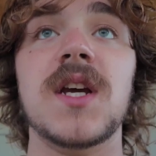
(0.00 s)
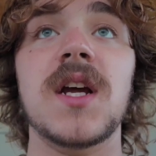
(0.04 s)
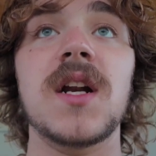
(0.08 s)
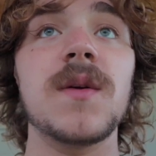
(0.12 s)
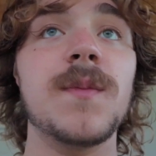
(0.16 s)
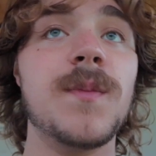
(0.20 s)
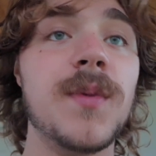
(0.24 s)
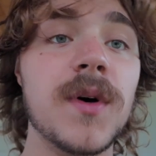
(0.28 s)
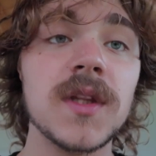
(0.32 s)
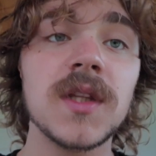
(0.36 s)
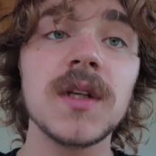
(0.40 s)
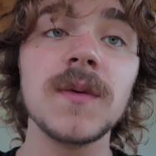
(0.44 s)
gonna
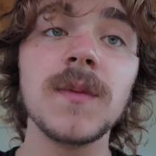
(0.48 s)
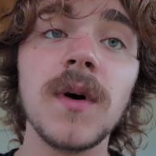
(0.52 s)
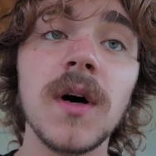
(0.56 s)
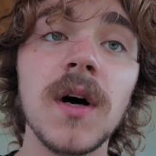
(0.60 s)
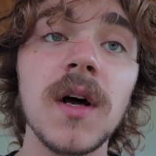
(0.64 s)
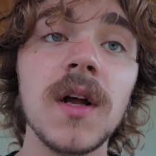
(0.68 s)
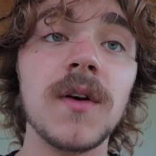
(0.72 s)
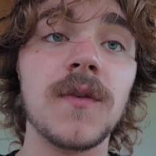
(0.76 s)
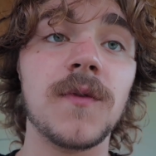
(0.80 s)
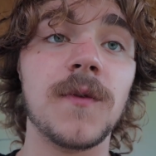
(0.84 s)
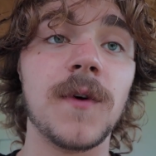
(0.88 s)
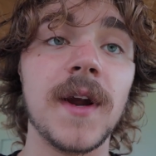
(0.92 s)
put them
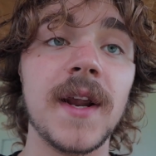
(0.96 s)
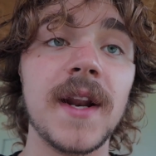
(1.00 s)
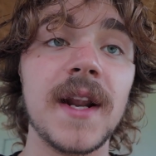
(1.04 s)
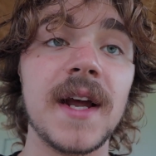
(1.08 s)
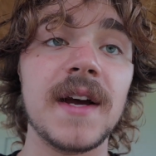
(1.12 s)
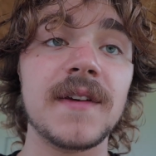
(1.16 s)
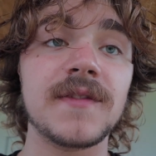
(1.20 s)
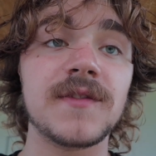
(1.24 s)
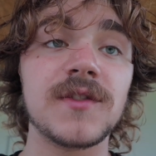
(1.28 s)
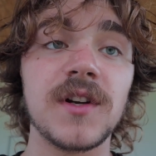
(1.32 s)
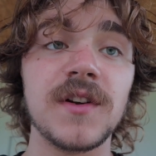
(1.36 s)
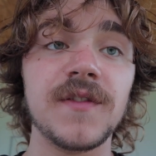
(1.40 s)
on right
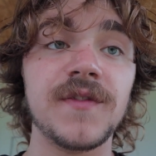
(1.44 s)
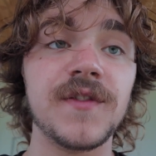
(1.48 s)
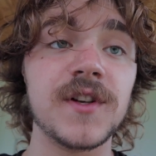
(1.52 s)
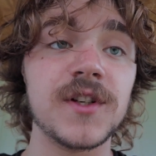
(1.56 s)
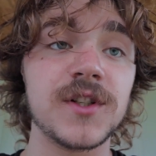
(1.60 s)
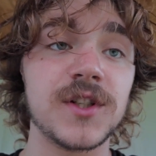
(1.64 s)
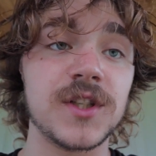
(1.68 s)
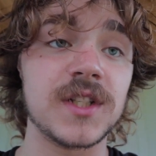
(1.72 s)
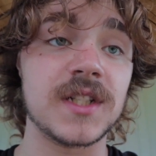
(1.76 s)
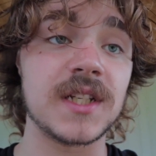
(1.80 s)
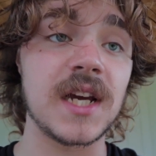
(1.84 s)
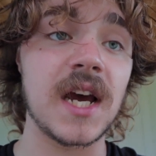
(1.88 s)
after I
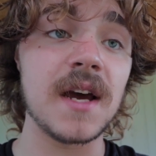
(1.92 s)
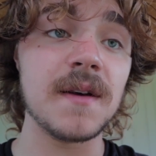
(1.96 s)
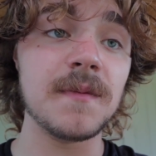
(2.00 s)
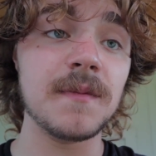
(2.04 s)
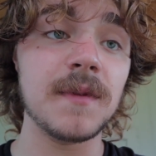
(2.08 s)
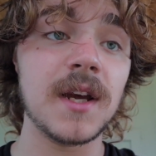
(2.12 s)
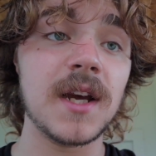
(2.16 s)
finished the time